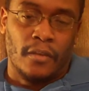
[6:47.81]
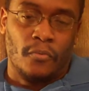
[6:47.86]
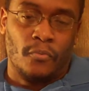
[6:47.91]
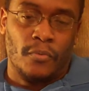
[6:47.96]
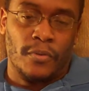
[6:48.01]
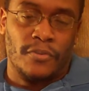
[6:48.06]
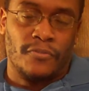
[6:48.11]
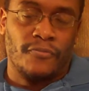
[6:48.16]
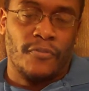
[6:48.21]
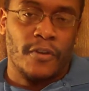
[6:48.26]

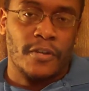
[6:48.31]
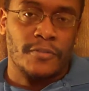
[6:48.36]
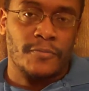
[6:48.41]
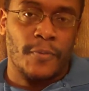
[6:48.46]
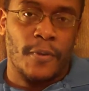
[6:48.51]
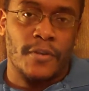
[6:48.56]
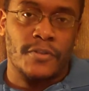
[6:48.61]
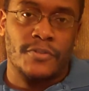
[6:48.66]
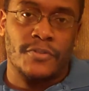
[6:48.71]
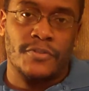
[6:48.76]
with
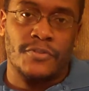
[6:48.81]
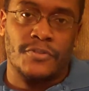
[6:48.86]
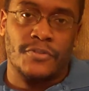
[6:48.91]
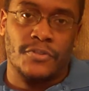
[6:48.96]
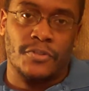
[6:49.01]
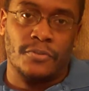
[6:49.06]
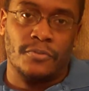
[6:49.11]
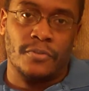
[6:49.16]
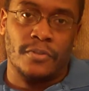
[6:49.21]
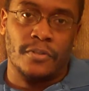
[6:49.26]
first-person
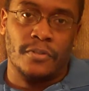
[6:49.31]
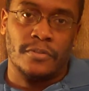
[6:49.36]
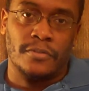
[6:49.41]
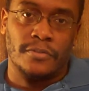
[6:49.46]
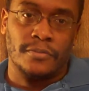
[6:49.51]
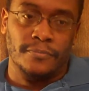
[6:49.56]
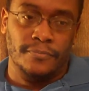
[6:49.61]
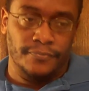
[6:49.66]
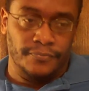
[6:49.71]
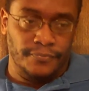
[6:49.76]
shooters,